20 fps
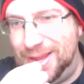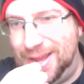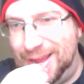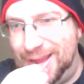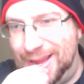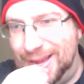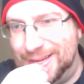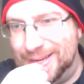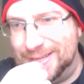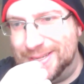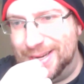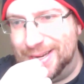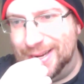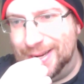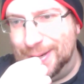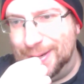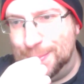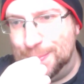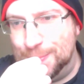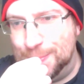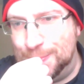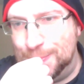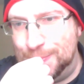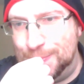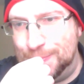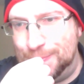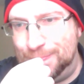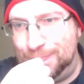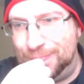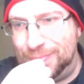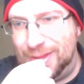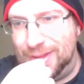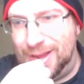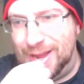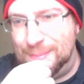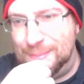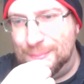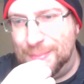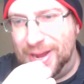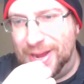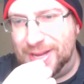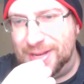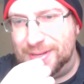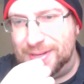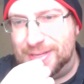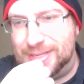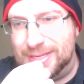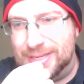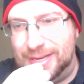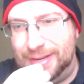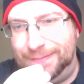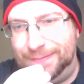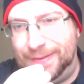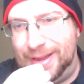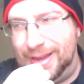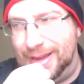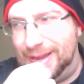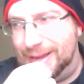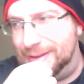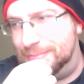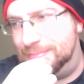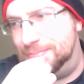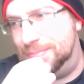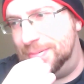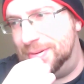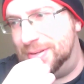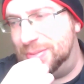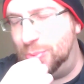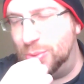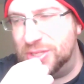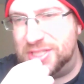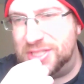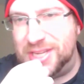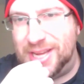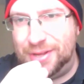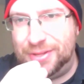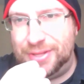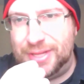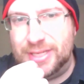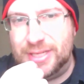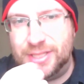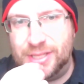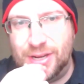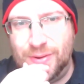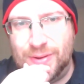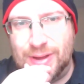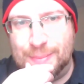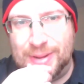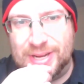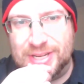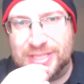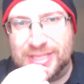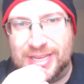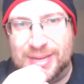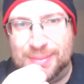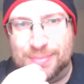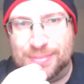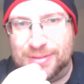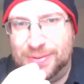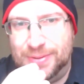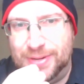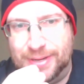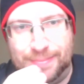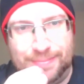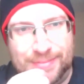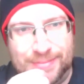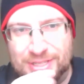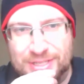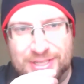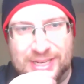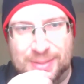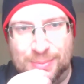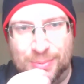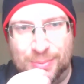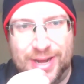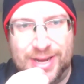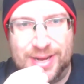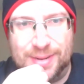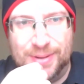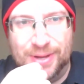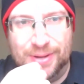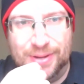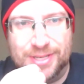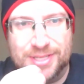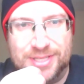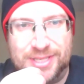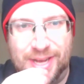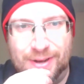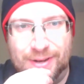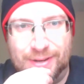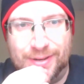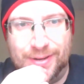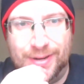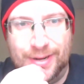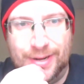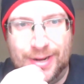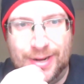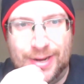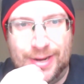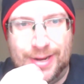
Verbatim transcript: and um, I might if I we'll see how things go. I might just keep doing it, just keep writing about this character.